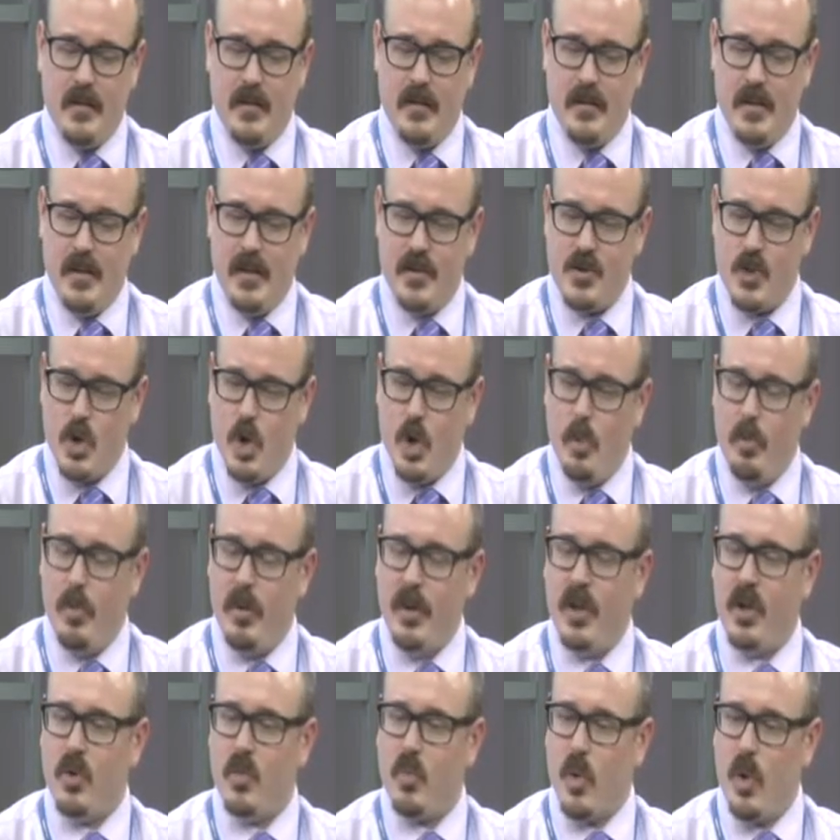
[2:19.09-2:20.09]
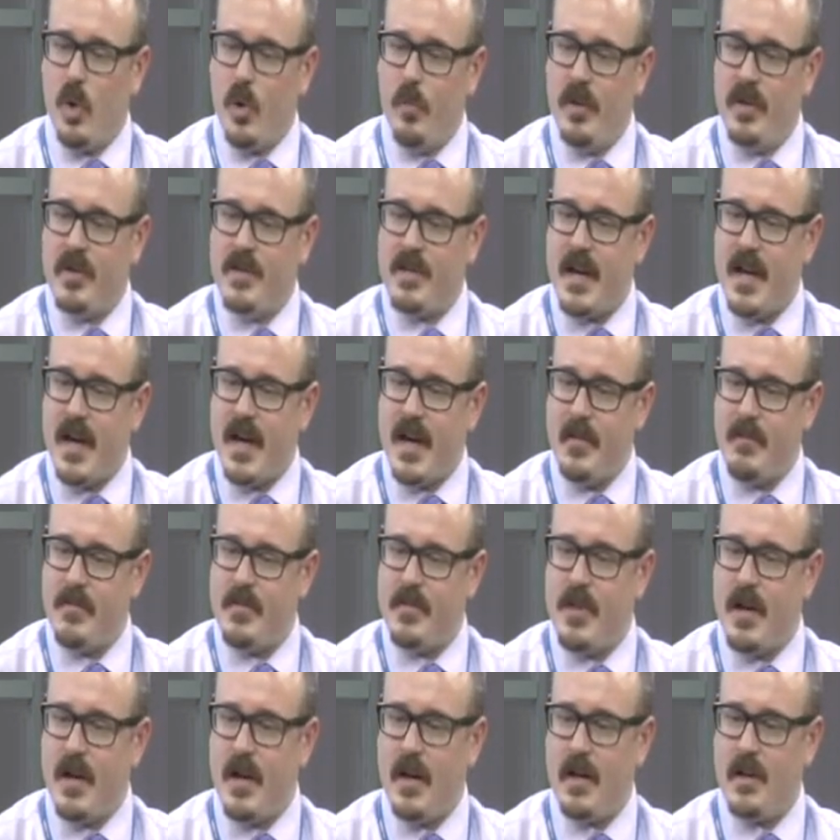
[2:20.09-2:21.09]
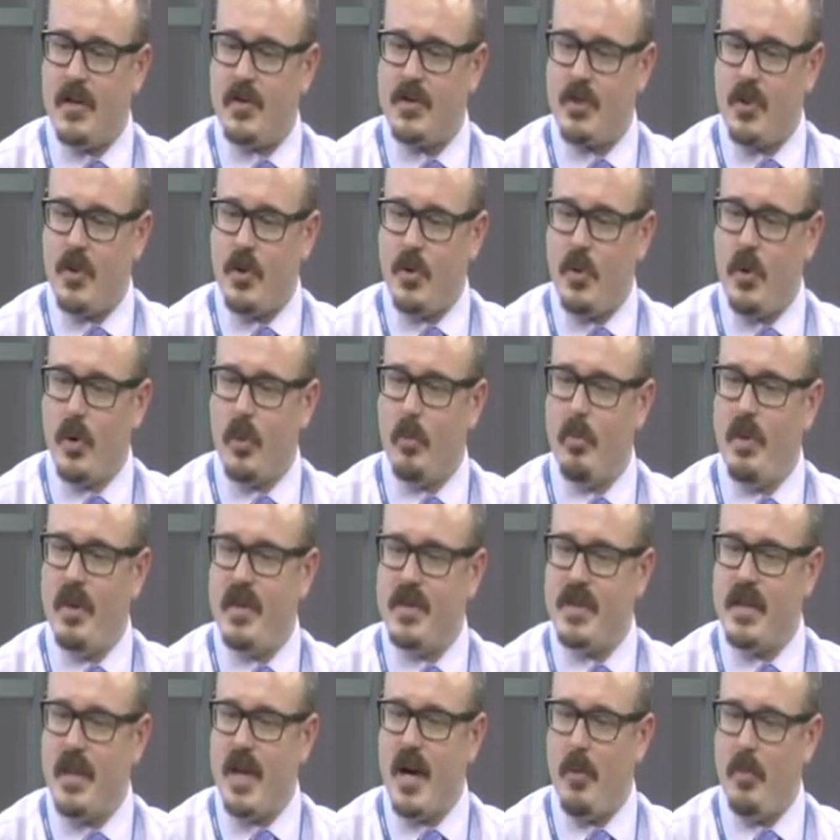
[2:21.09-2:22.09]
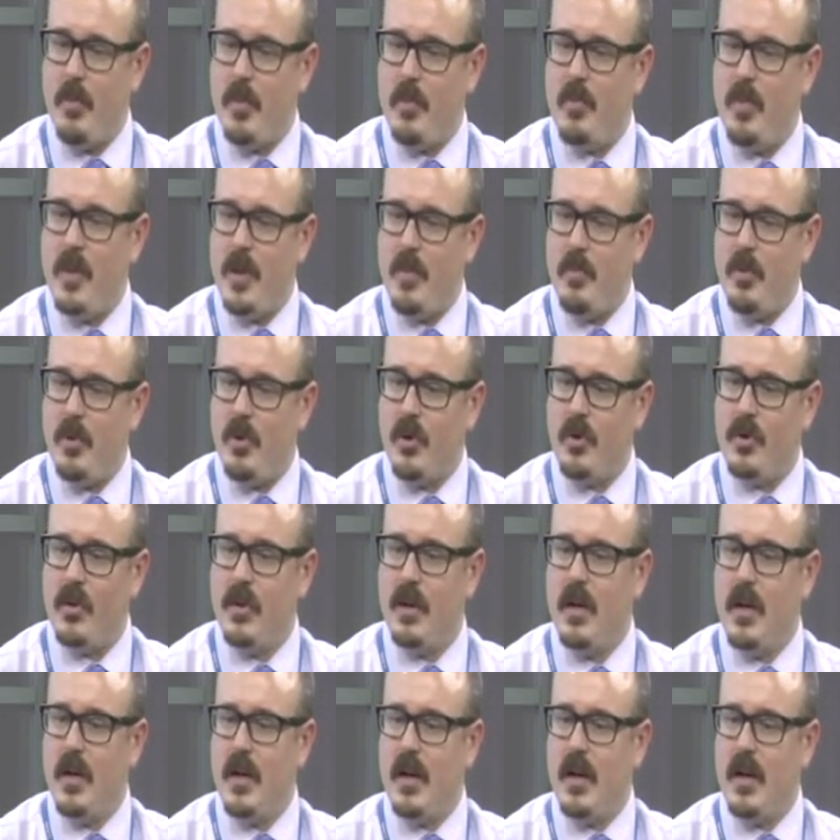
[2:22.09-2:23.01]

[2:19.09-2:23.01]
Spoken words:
it's open enrollment time, so we're busy helping people